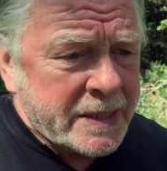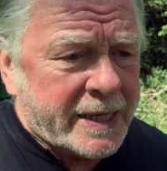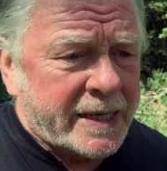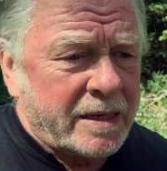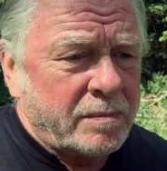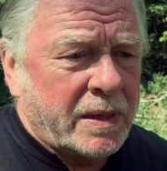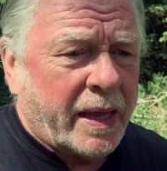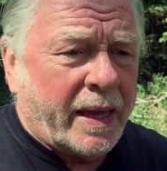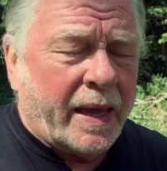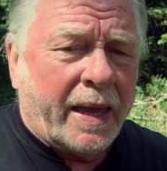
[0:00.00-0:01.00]
Um,
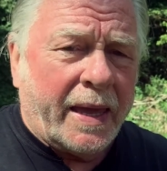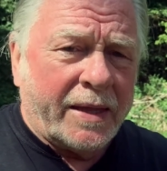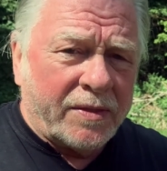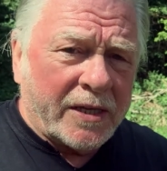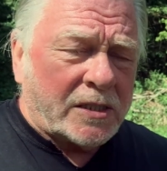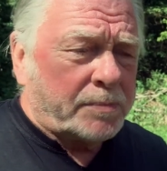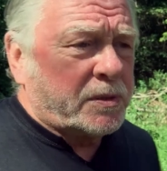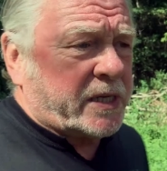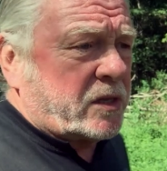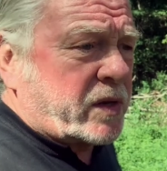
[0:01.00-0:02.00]
in this
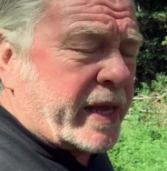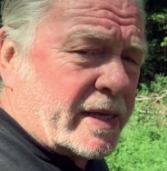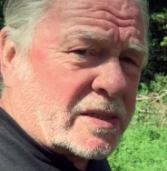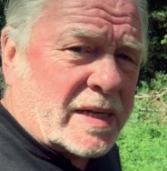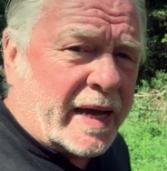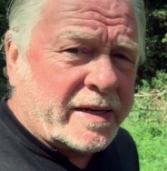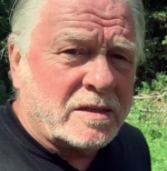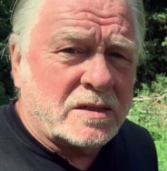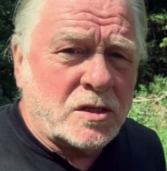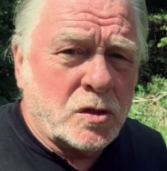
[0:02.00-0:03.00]
particular case, I
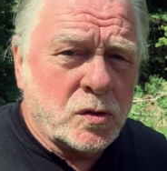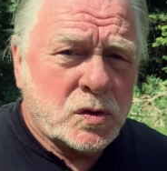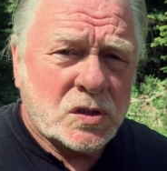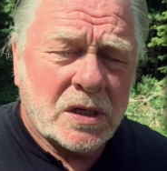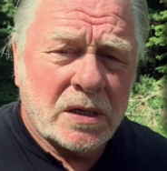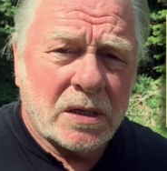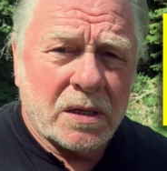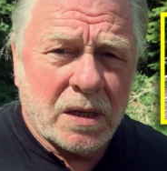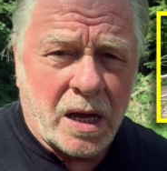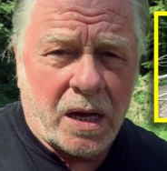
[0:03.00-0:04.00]
didn't use
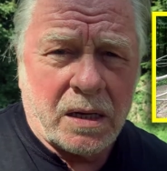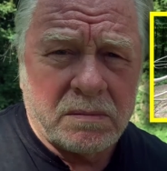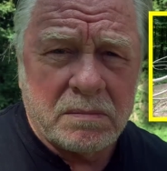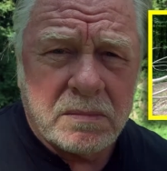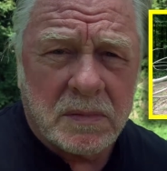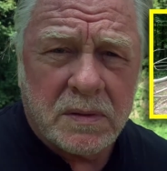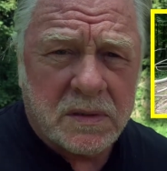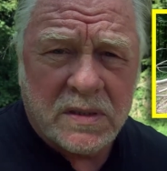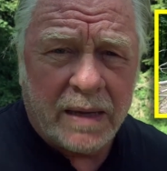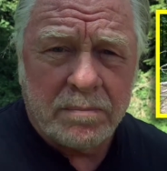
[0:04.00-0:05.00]
uh, the
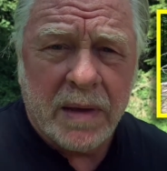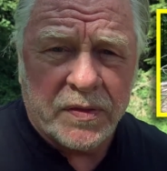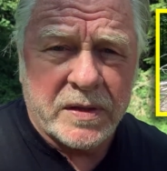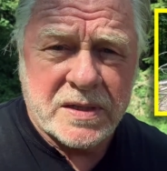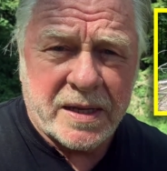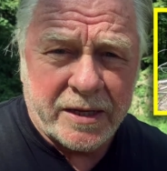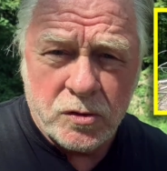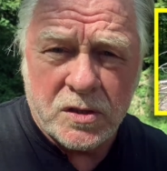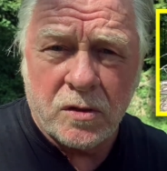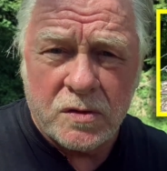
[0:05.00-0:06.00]
same methods that I
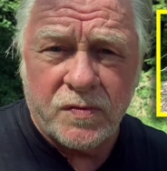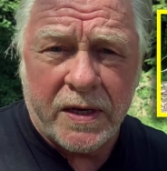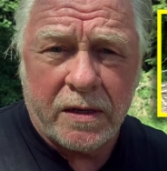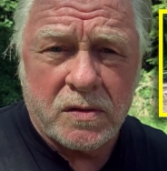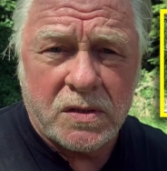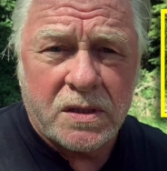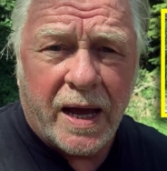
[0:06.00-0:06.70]
used in those nice videos. Job.